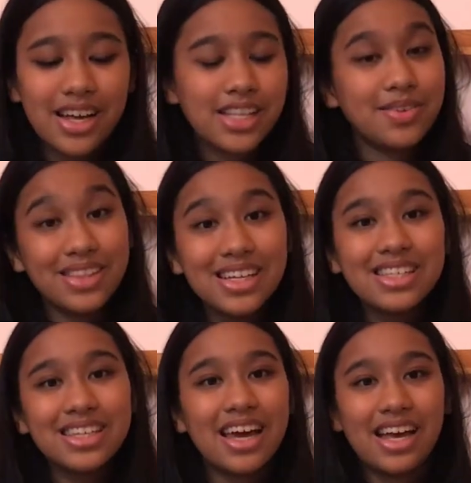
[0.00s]
So in
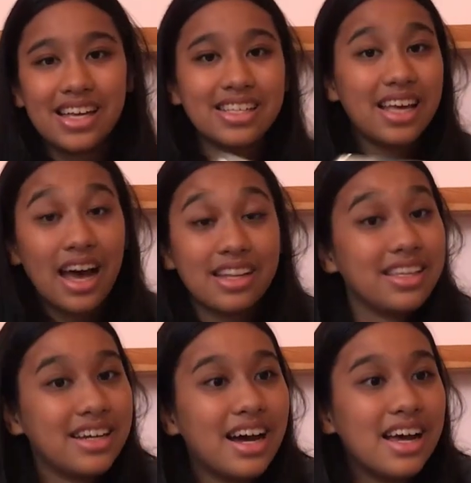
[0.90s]
this case,
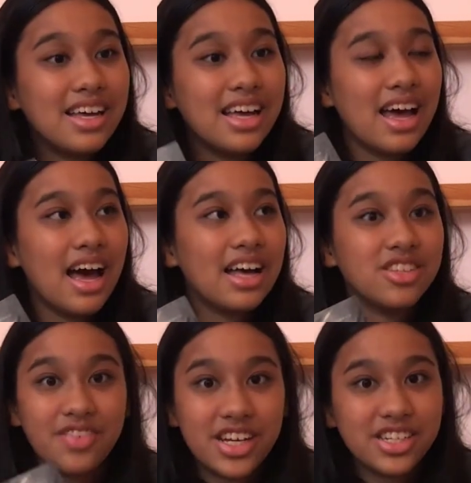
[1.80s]
Adelina
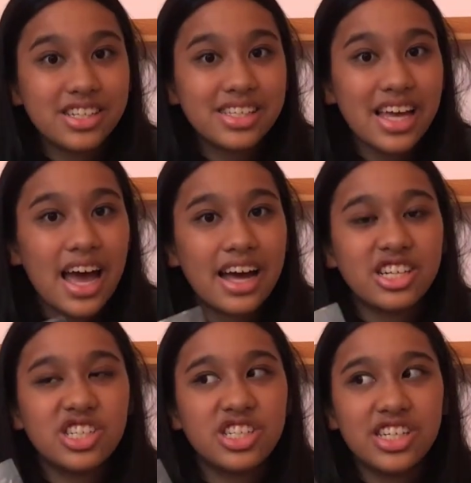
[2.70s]
has vengeance
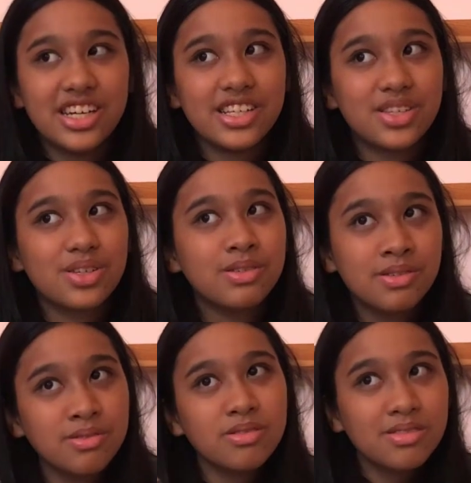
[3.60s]
and she is
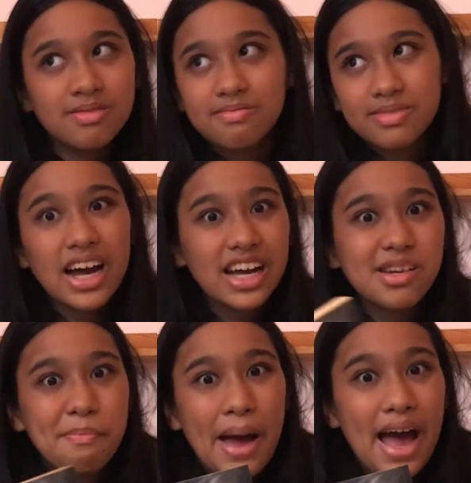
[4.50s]

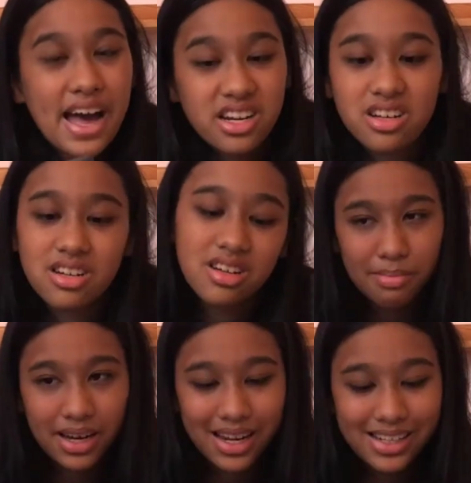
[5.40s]
kind of mad.
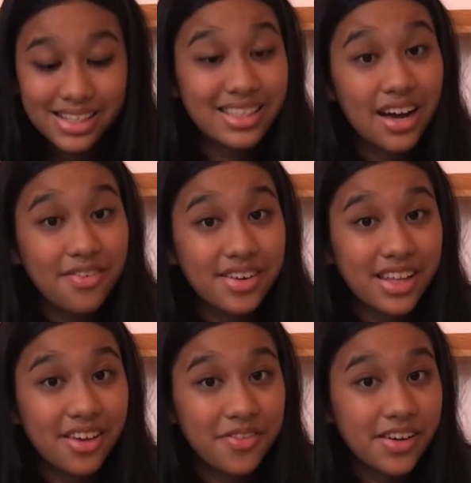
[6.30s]
But it's
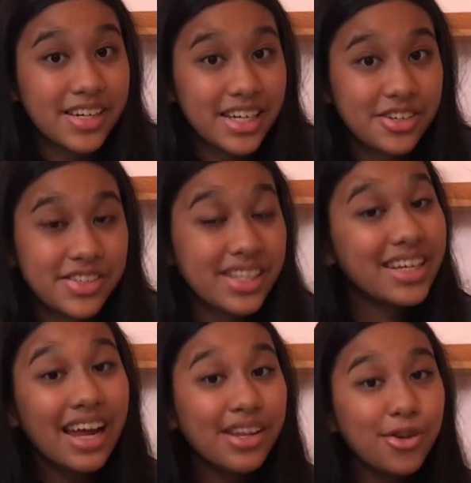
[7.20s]
definitely very
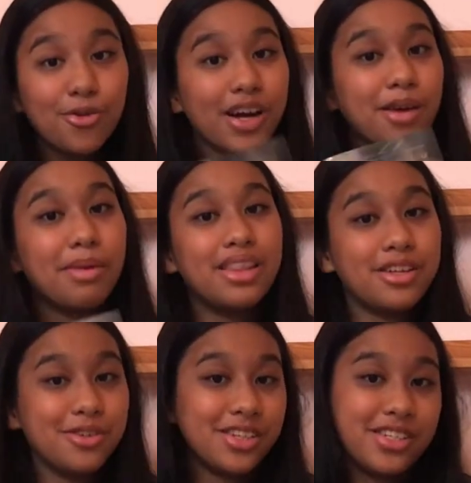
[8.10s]
interesting, and I do recommend
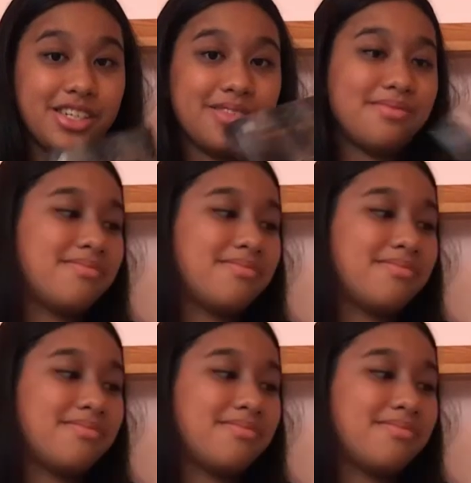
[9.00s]
the trilogy.